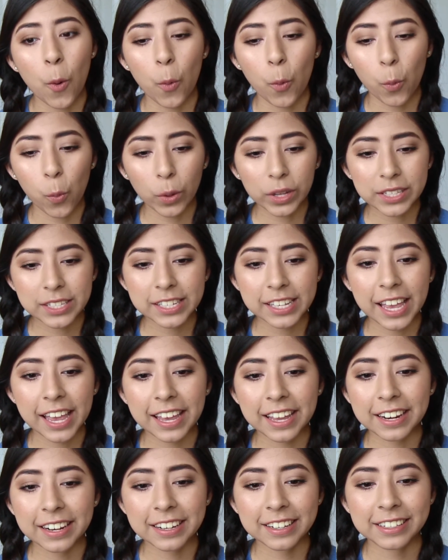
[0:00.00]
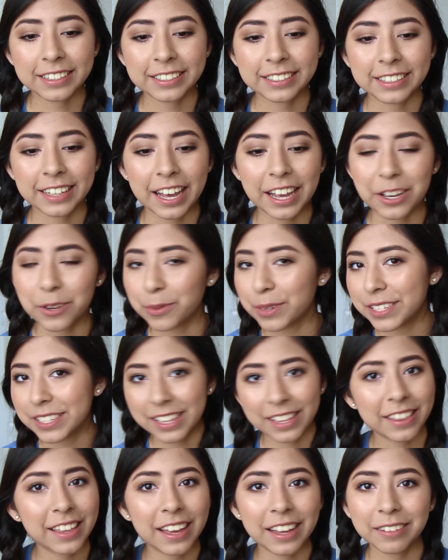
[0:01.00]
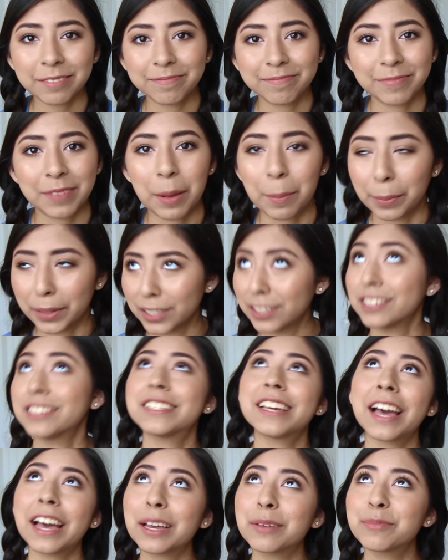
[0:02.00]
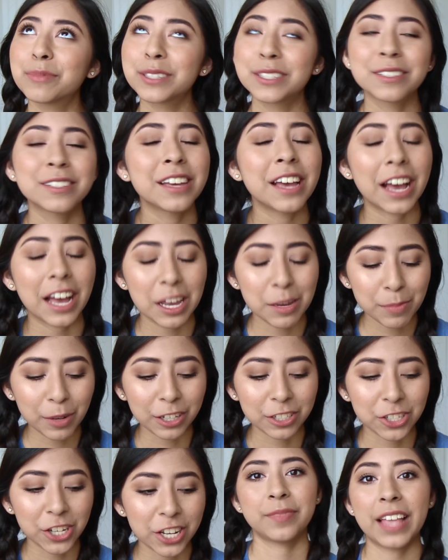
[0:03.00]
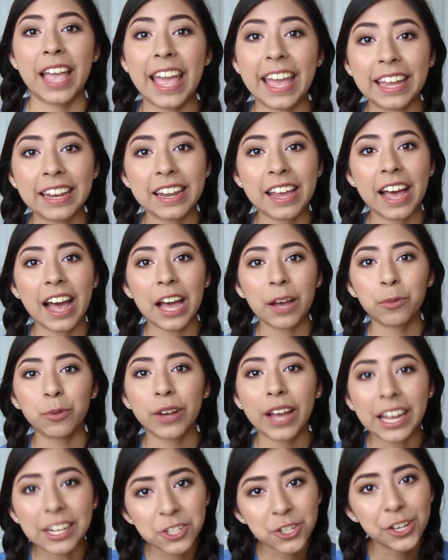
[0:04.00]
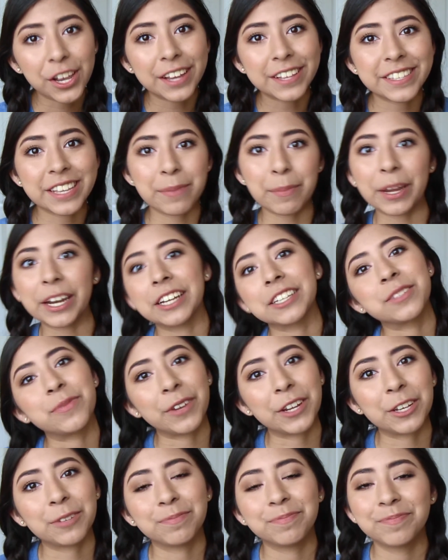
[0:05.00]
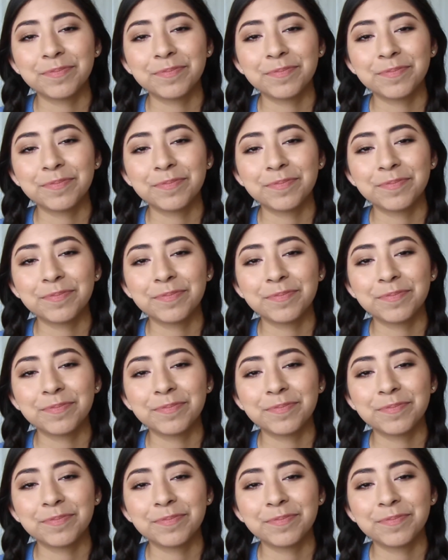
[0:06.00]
Once again, I always say that a million times. I apologize. And I will catch you guys in my next video.